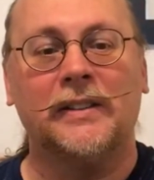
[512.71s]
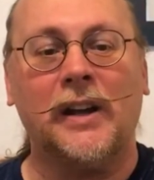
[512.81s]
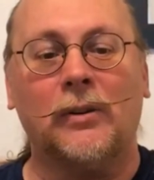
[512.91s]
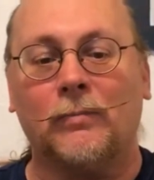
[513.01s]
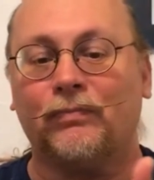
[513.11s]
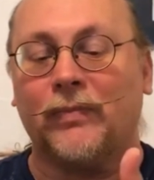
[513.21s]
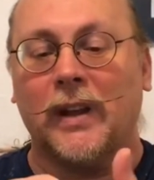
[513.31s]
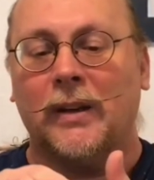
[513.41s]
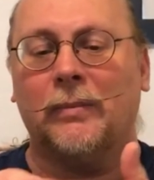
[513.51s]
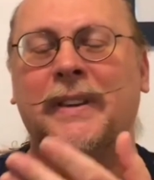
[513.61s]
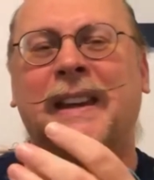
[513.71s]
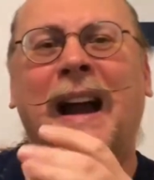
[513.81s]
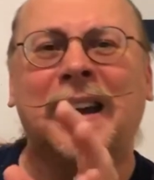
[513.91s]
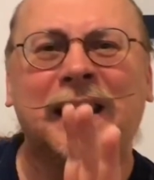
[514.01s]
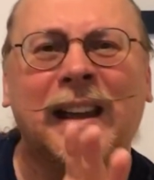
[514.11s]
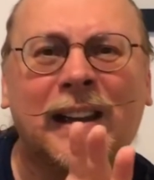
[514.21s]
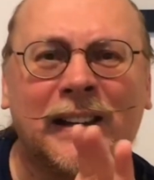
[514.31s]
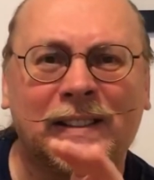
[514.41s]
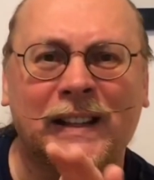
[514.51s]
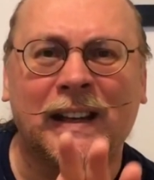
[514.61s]
So, but the idea
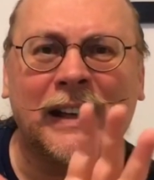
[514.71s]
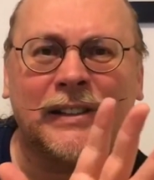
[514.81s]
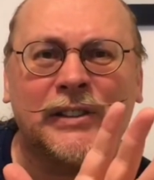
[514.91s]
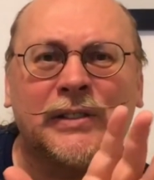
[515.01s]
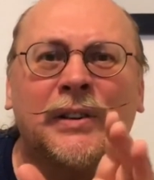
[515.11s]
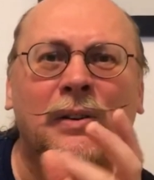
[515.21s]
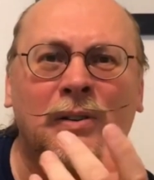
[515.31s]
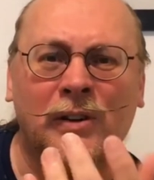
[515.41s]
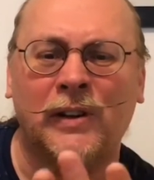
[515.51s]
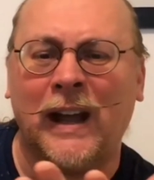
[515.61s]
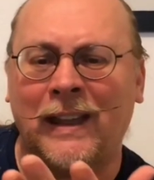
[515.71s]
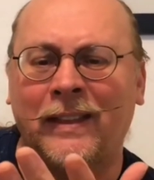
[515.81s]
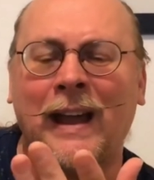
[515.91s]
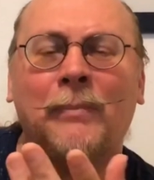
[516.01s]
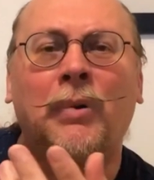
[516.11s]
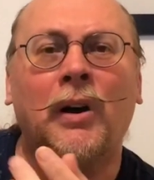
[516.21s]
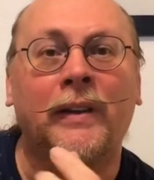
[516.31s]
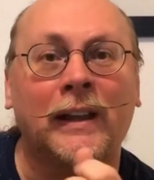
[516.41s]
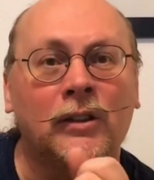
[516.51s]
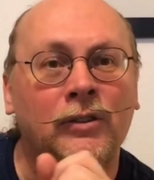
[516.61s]
is to get so good at that
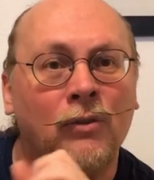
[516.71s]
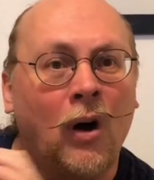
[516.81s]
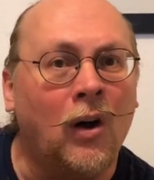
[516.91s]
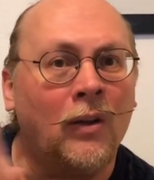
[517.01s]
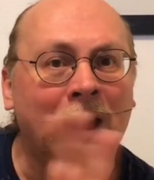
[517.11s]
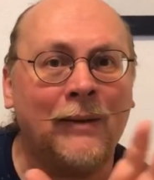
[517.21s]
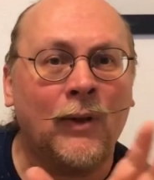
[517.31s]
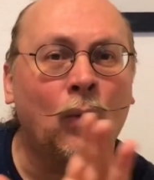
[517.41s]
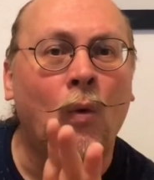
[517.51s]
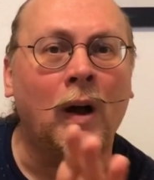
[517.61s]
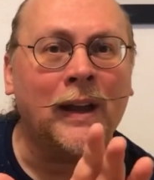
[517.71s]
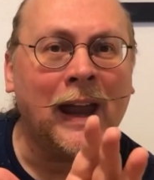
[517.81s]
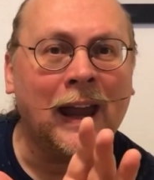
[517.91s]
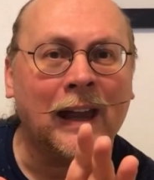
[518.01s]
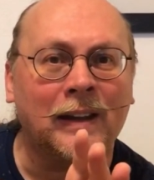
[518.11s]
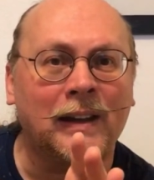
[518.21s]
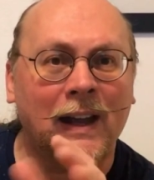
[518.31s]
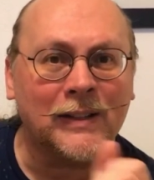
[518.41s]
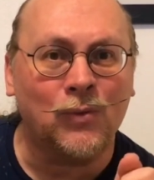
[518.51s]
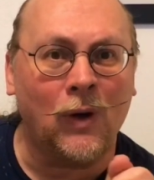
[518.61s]
part that you do all that with one hand
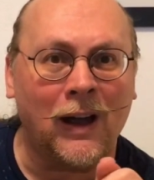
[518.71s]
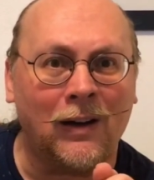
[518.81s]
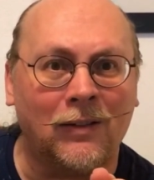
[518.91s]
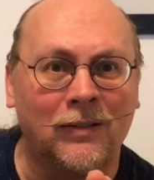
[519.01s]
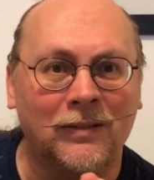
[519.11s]
as well.